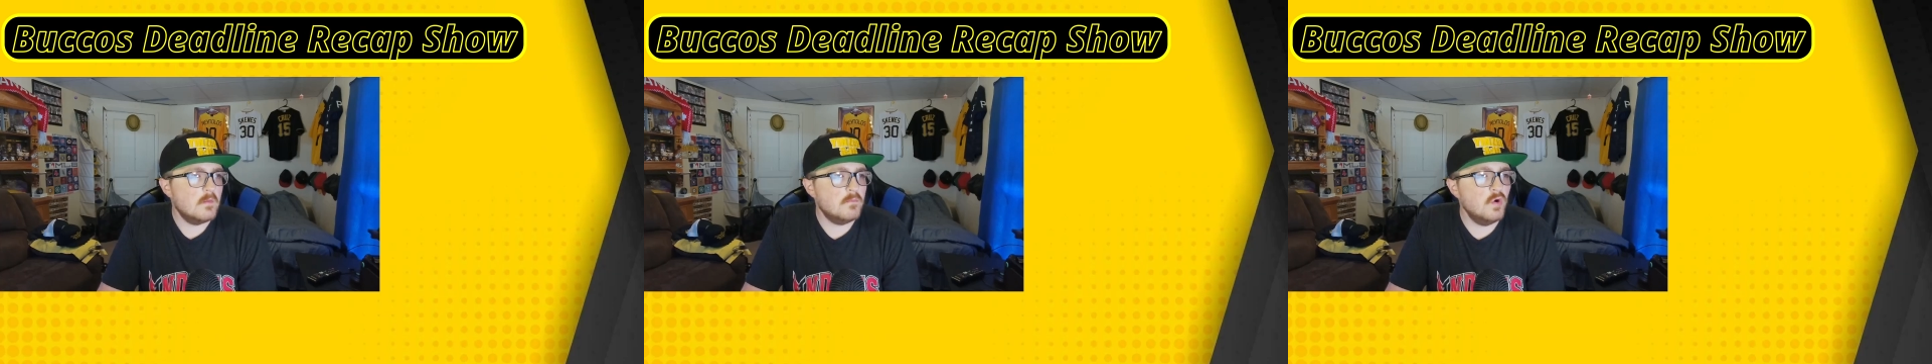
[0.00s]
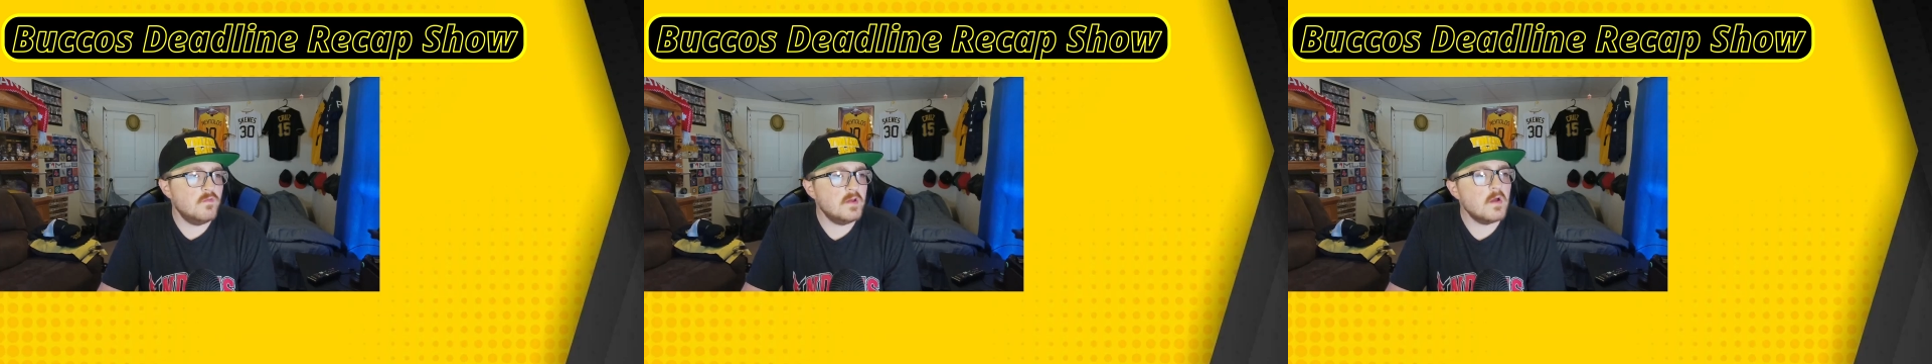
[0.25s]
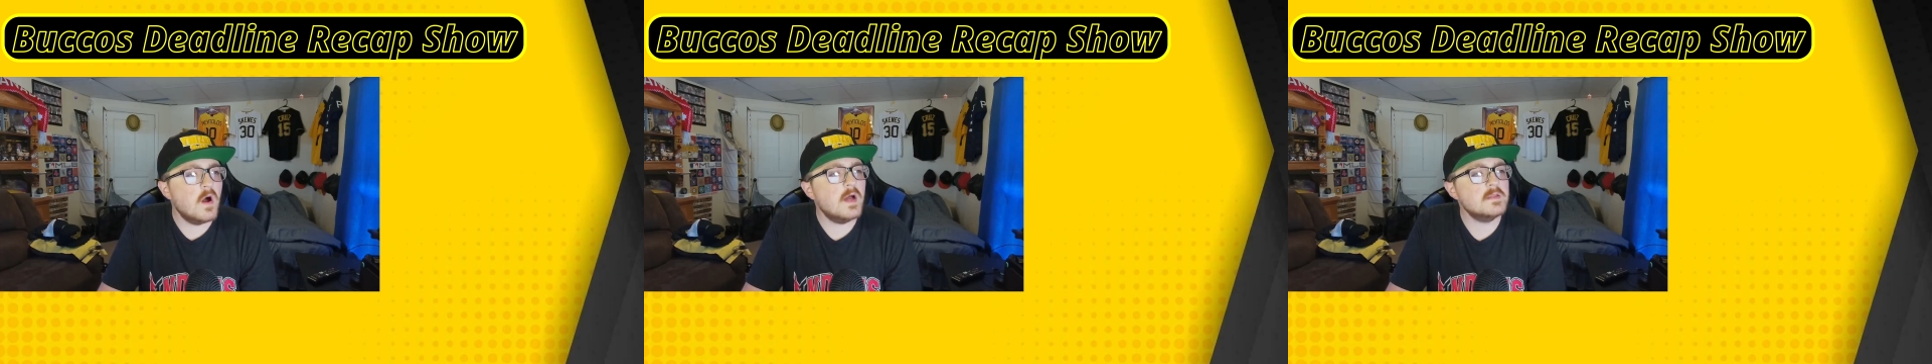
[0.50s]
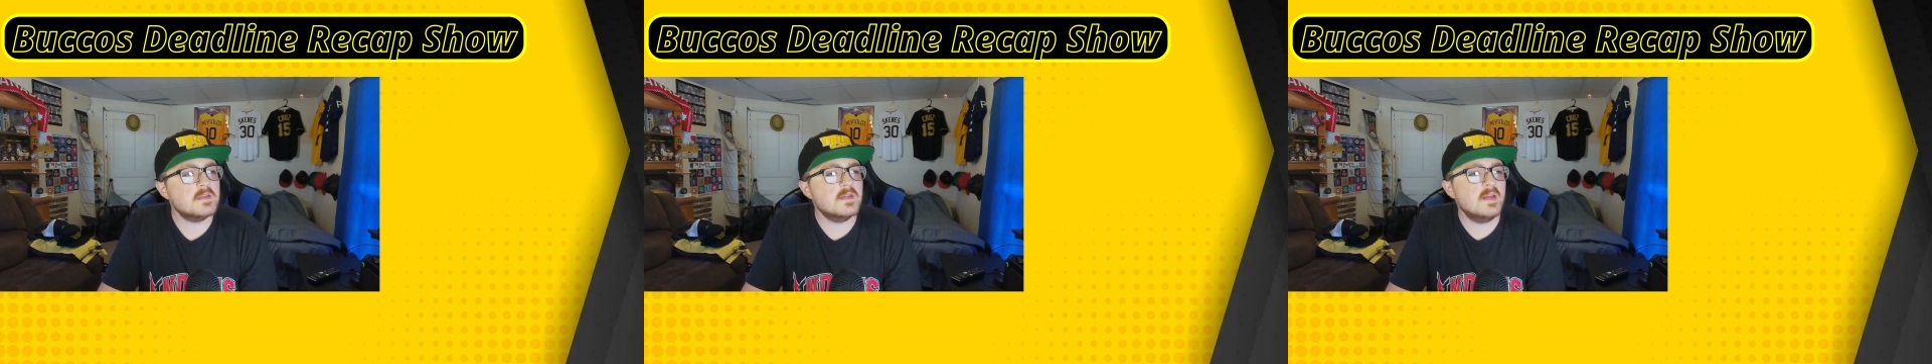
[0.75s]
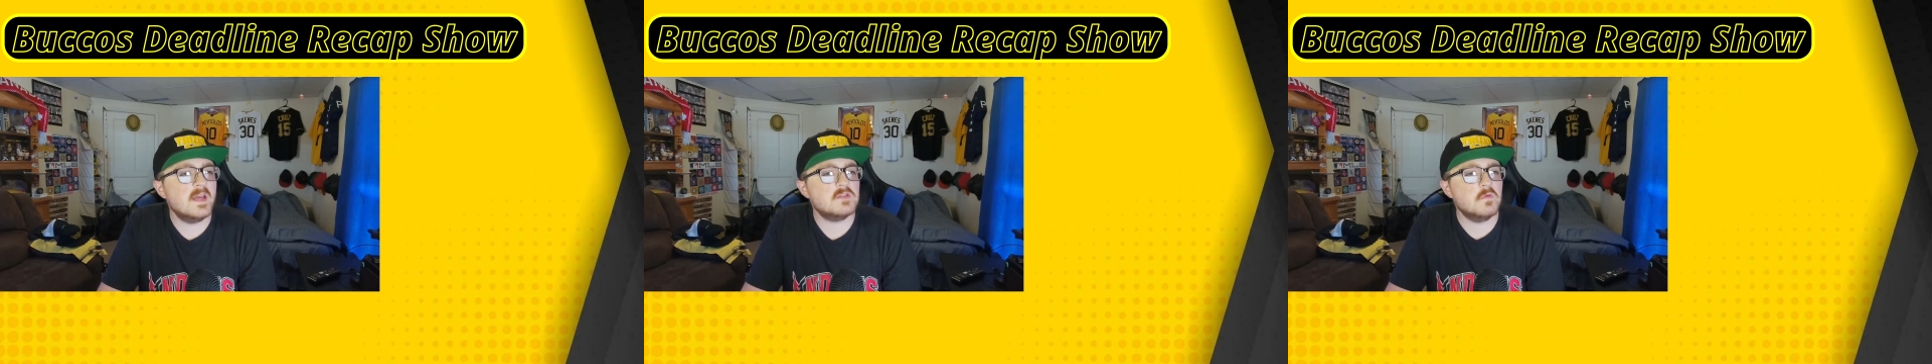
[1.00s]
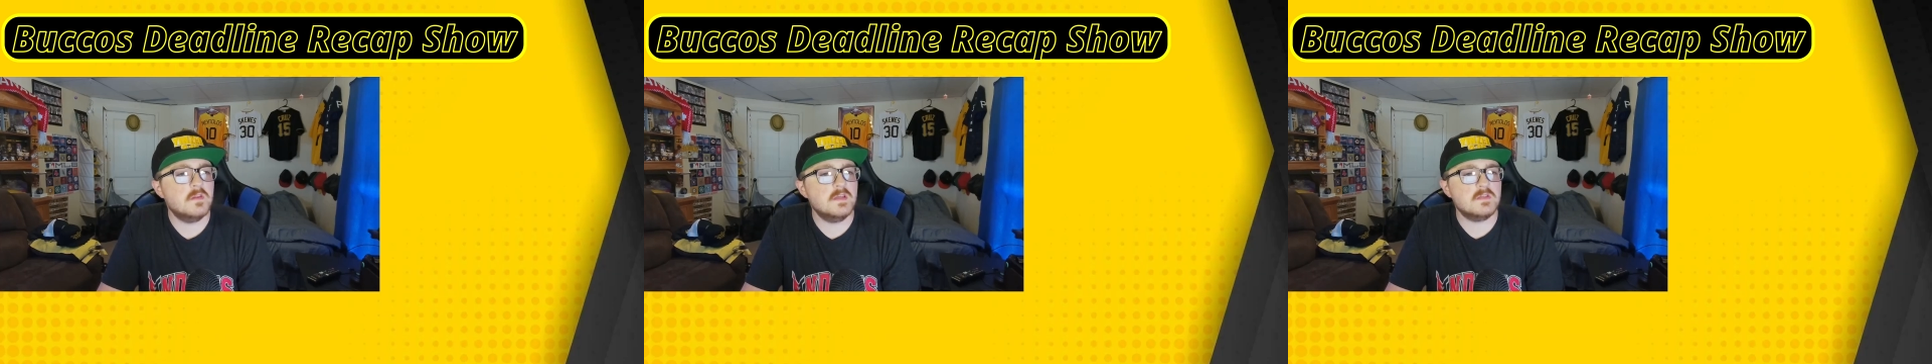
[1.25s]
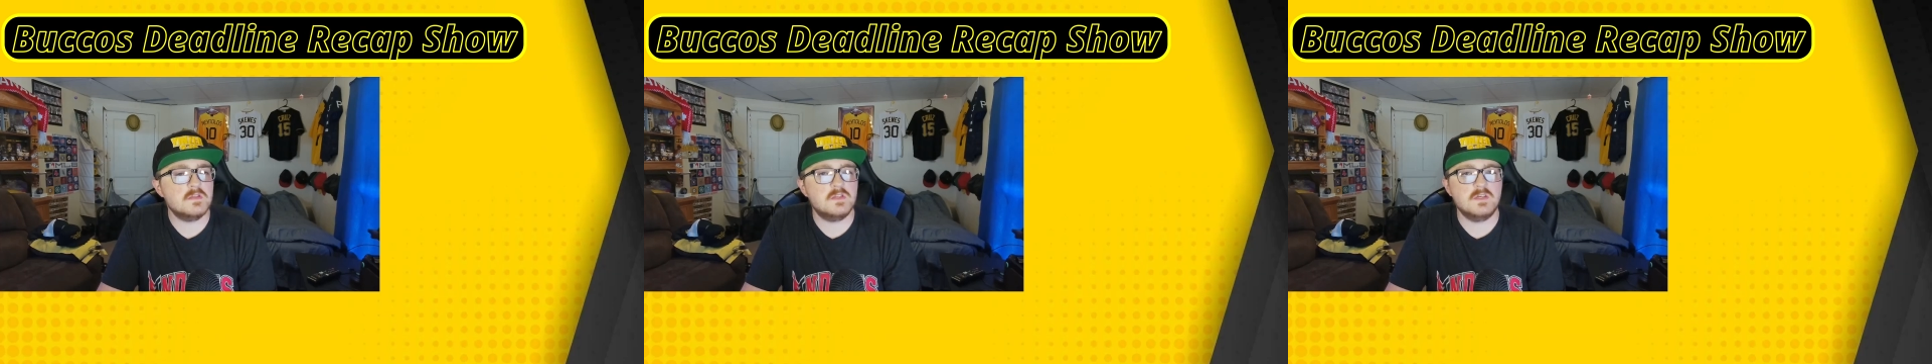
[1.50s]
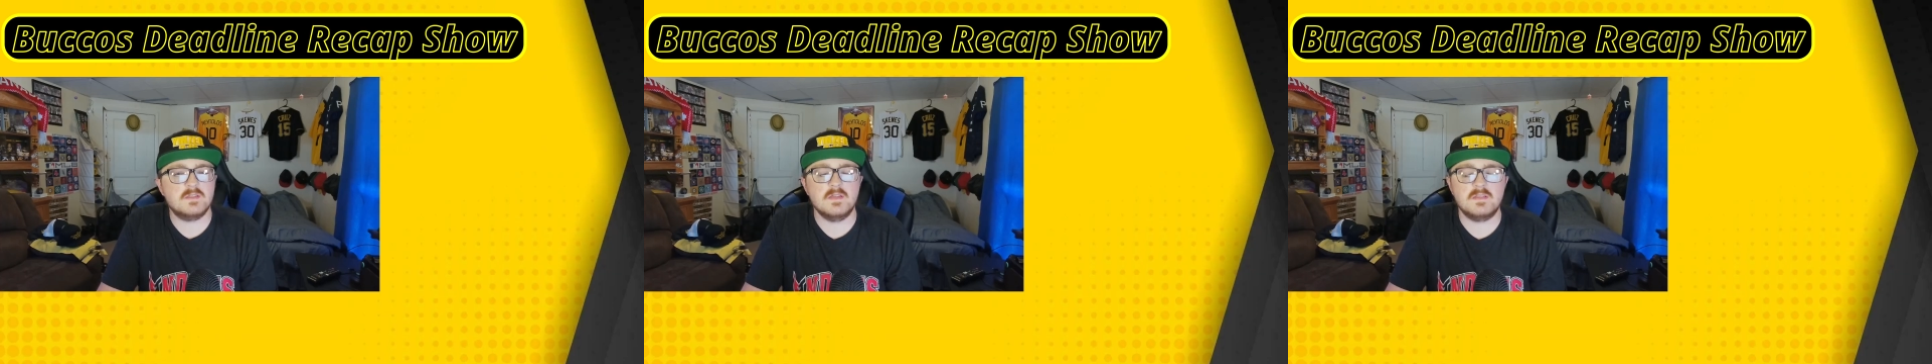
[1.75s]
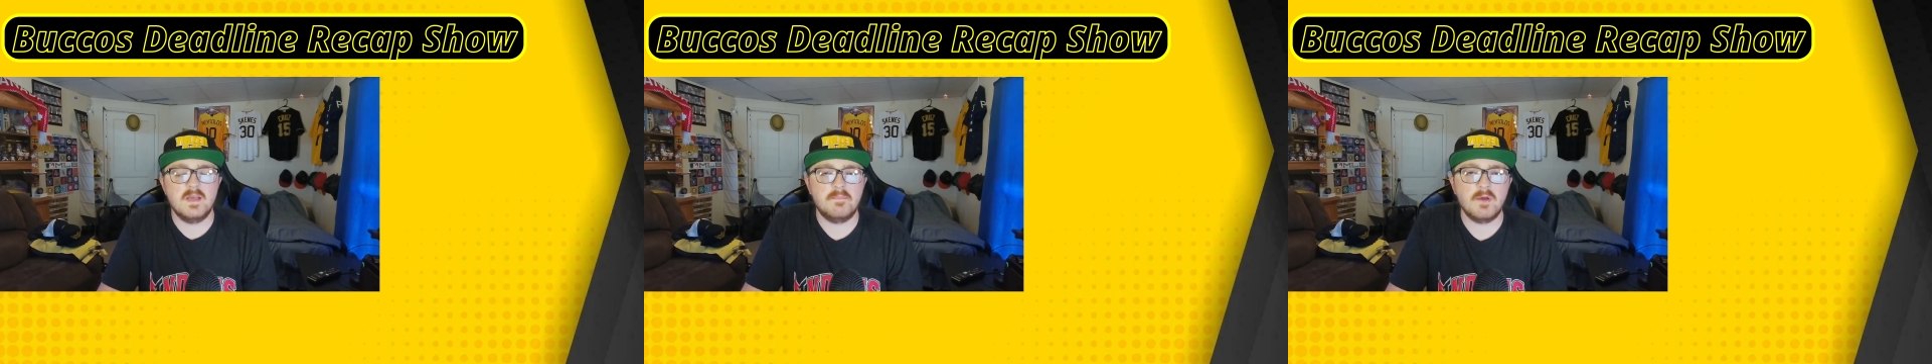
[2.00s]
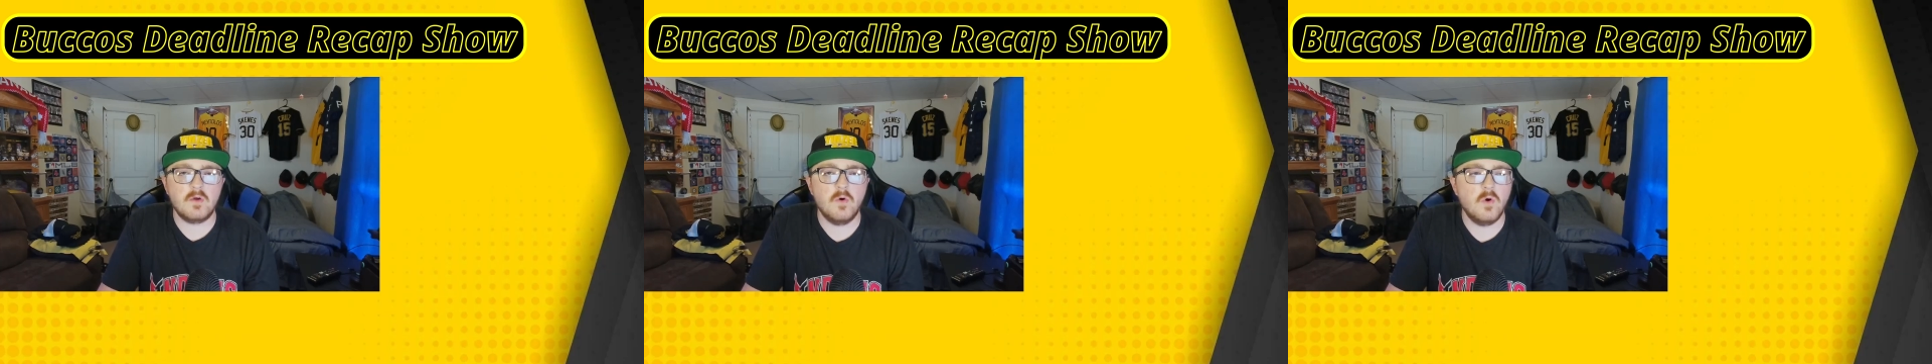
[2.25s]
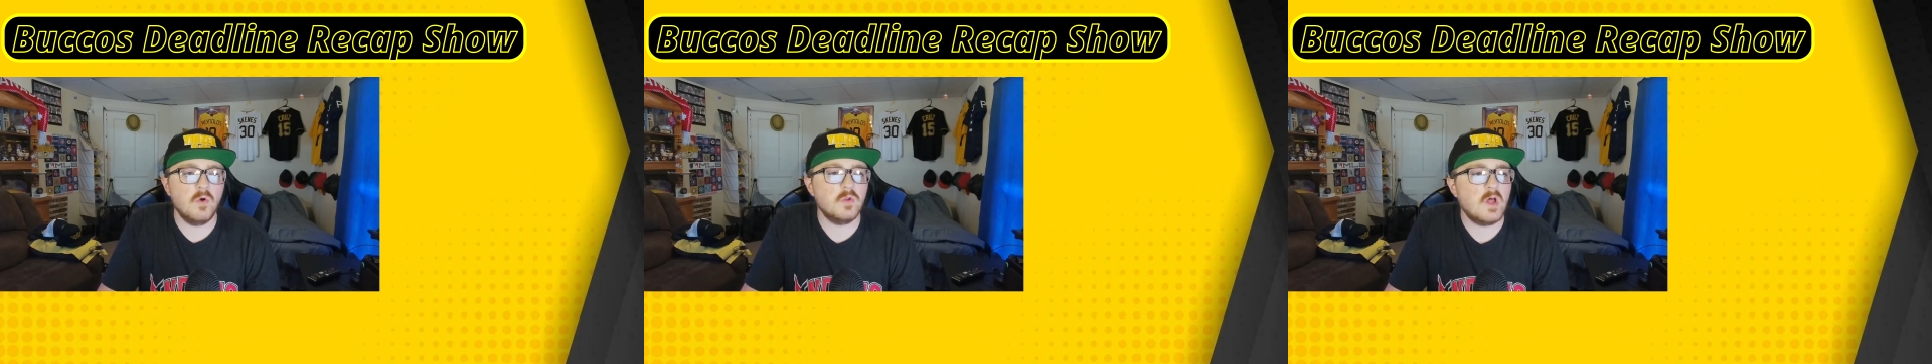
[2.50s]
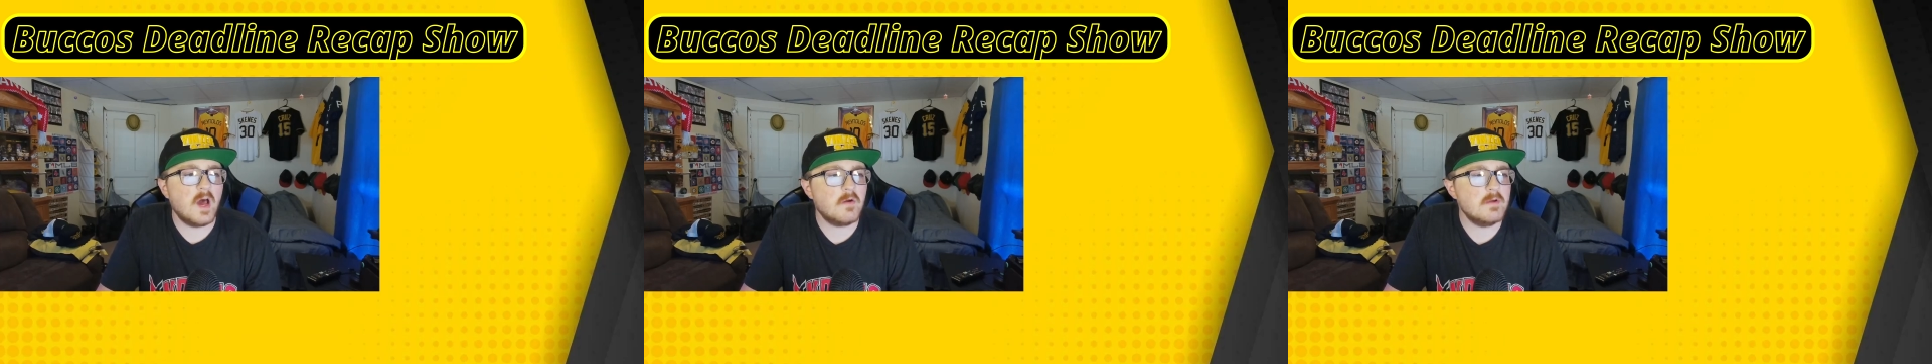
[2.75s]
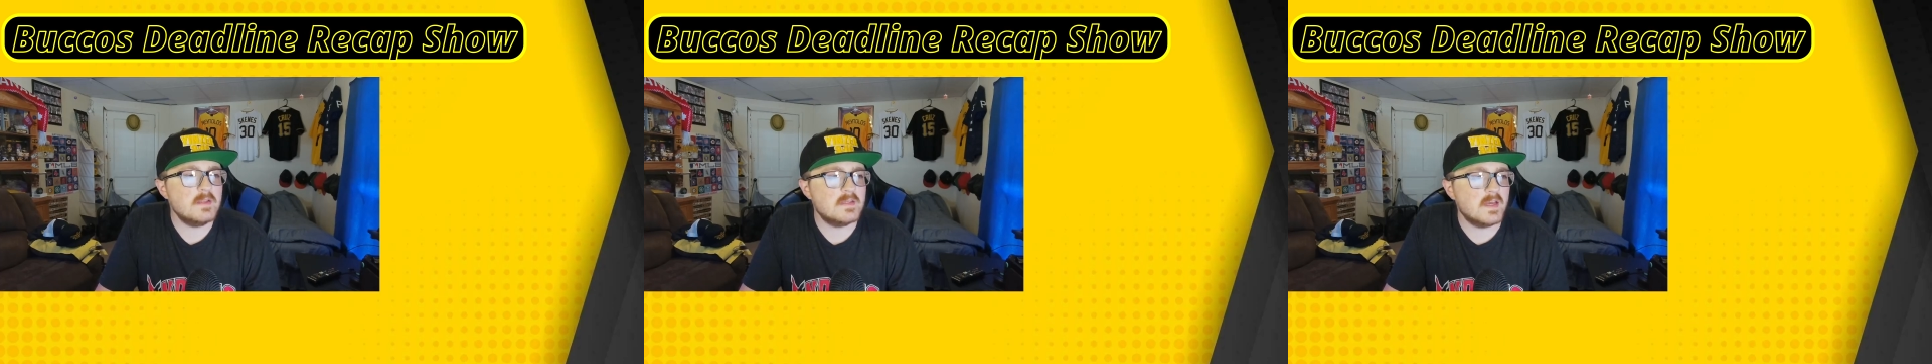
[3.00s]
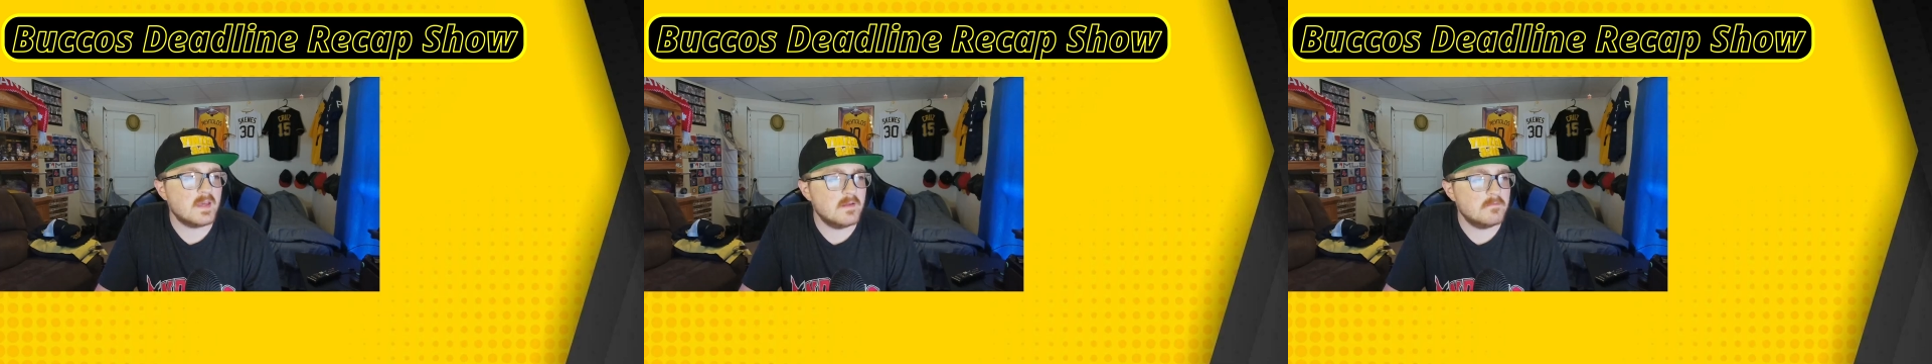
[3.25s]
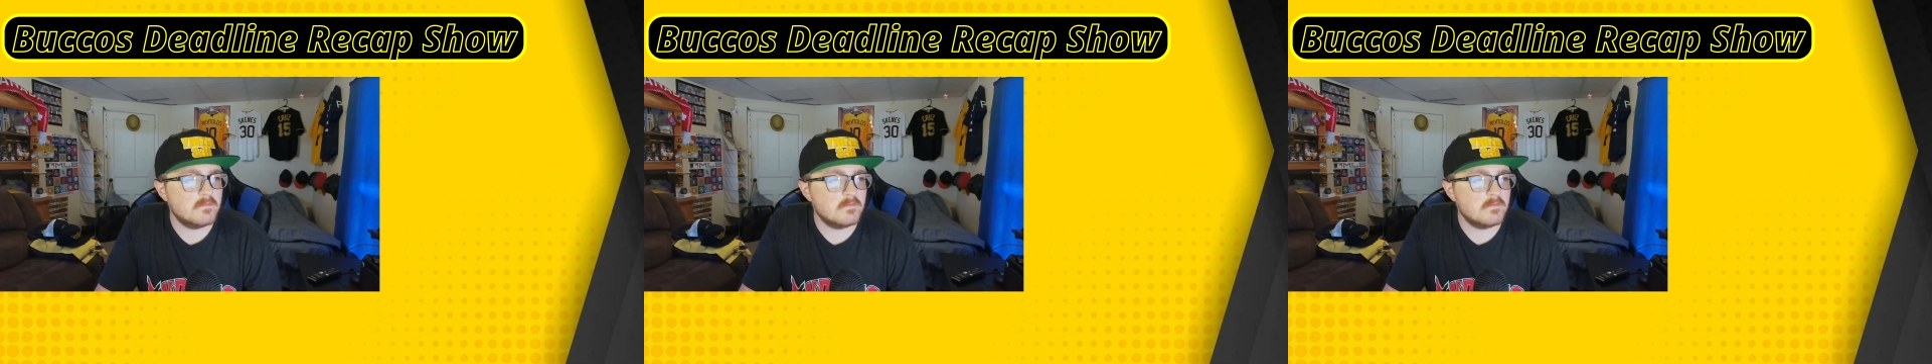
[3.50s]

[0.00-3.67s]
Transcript: Moving on to the next one, this is just the typical lottery ticket